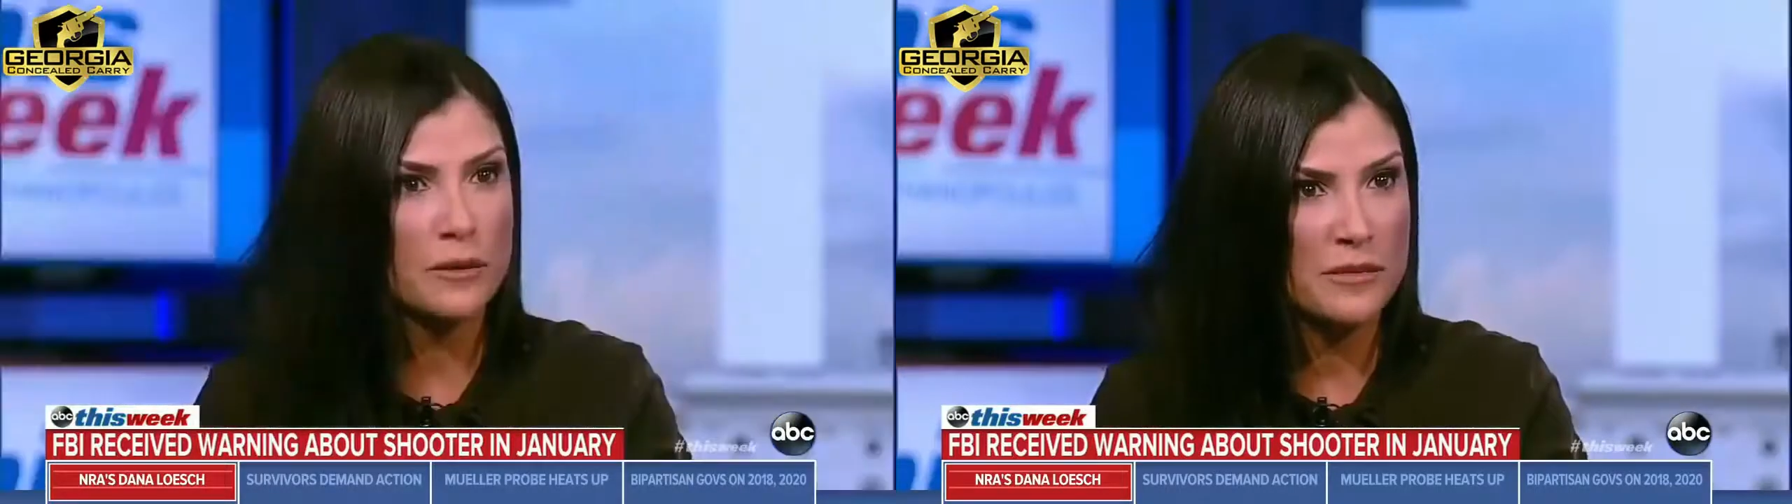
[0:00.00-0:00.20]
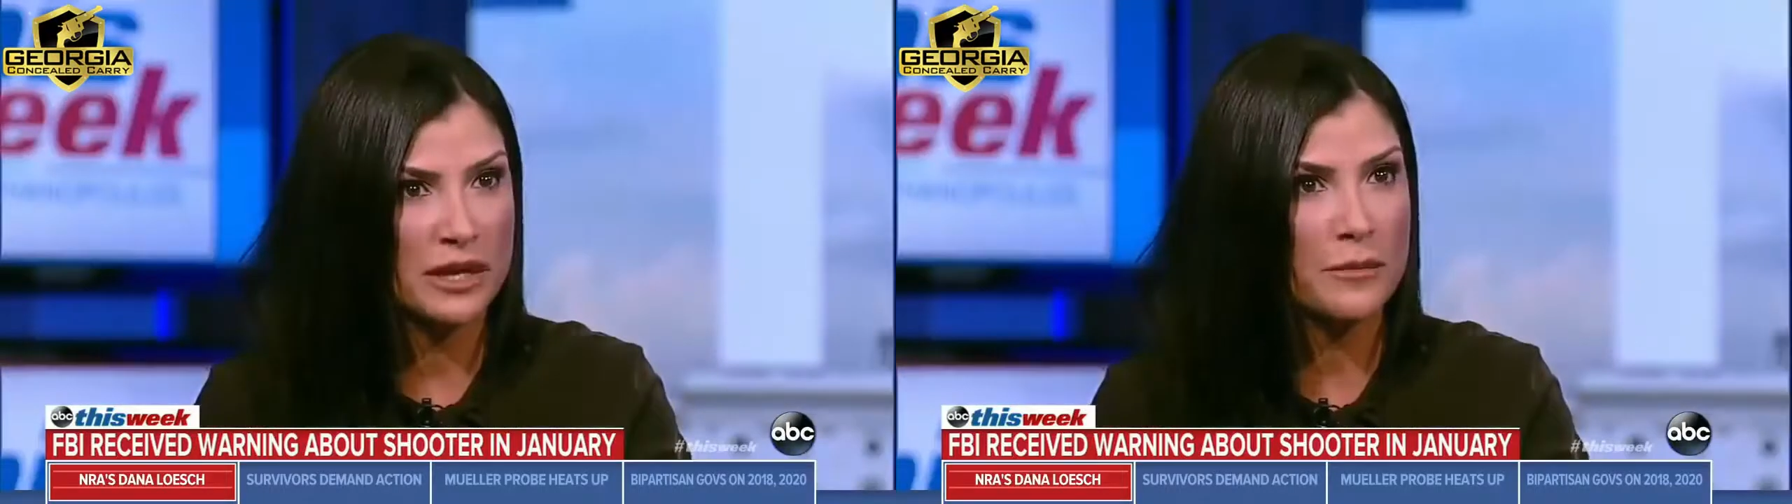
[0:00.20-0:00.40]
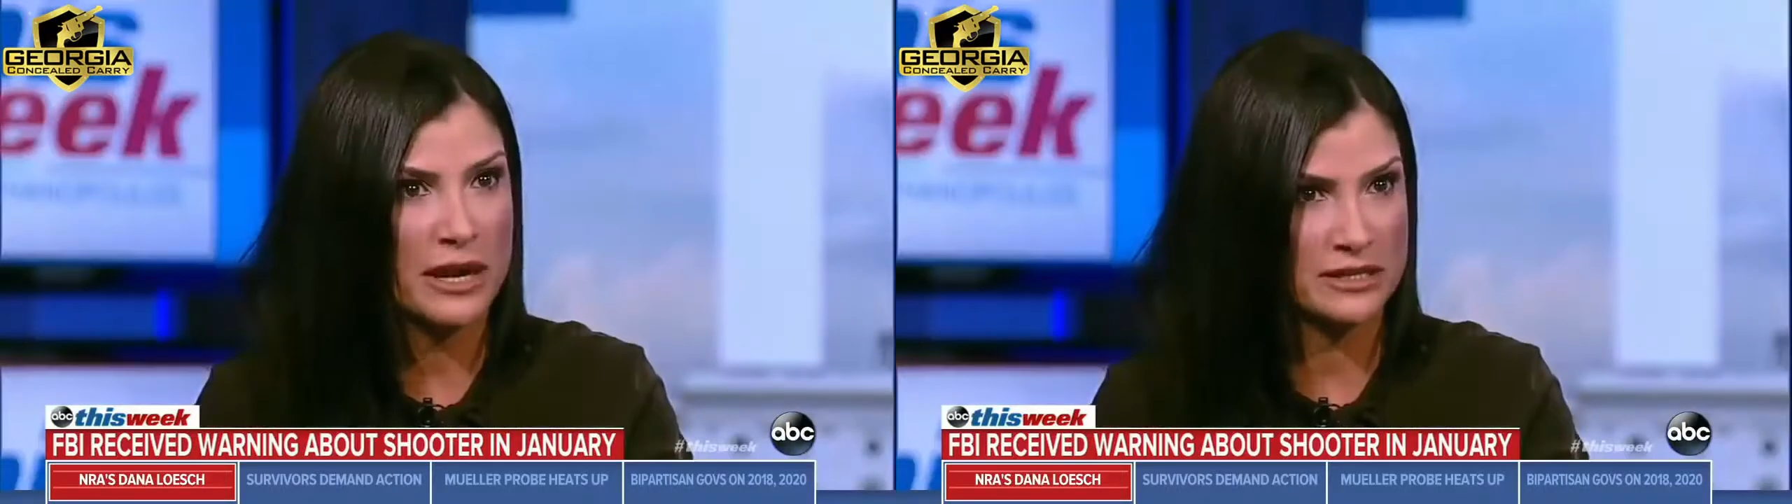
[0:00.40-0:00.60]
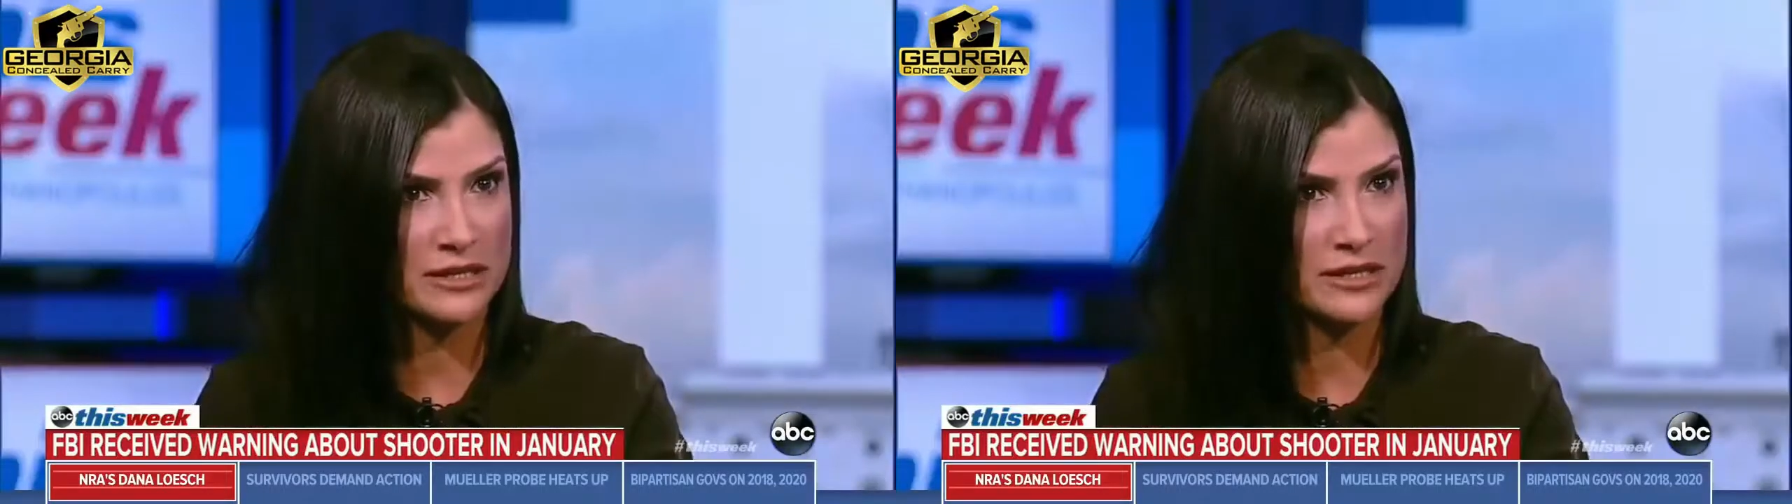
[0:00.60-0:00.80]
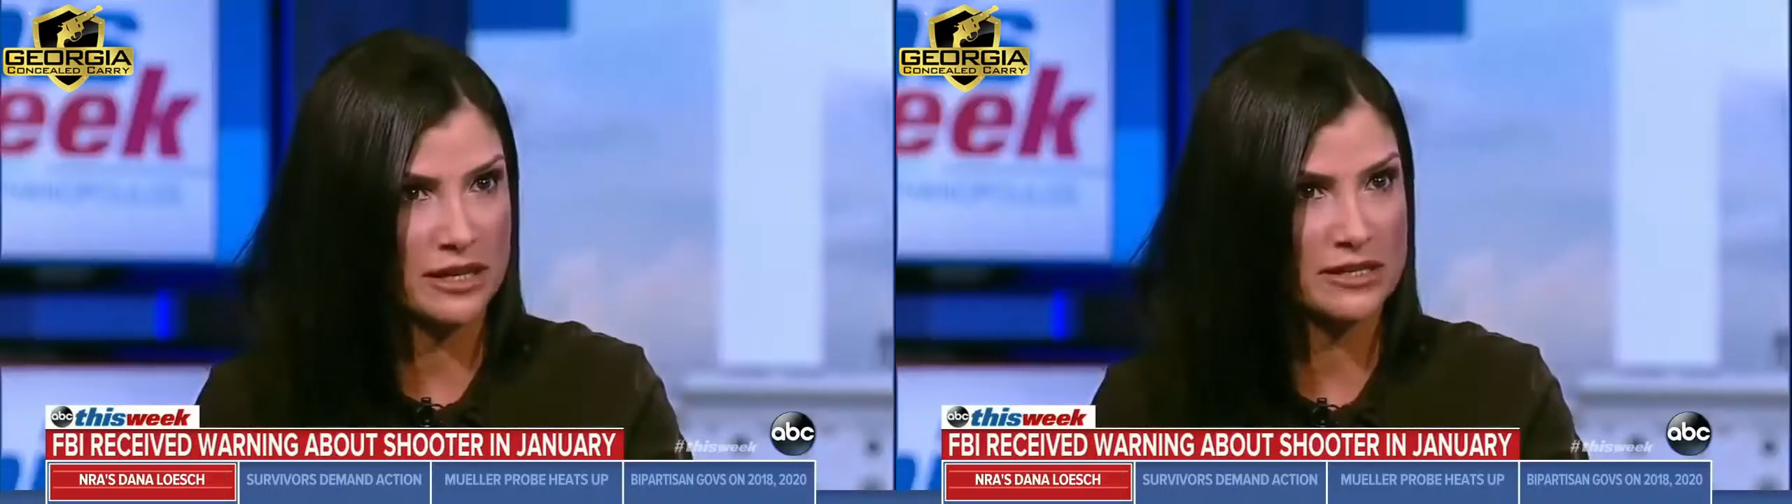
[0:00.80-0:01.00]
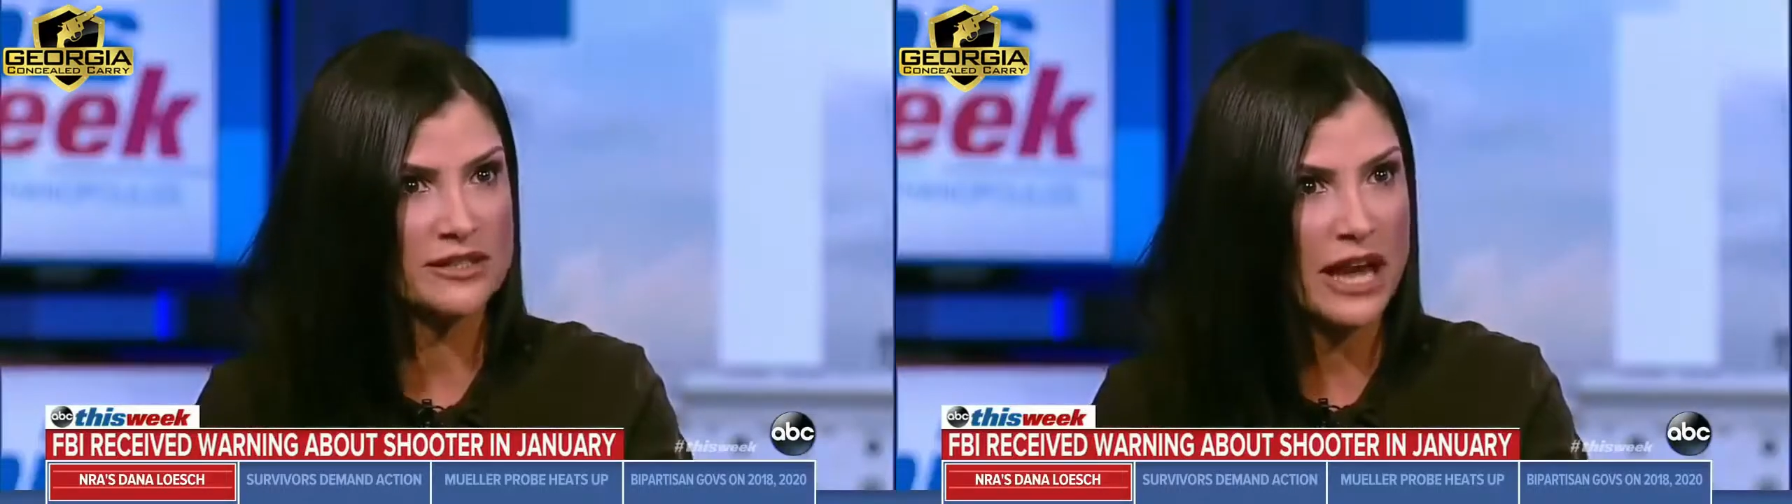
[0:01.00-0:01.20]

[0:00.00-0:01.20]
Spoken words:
what minimizes this.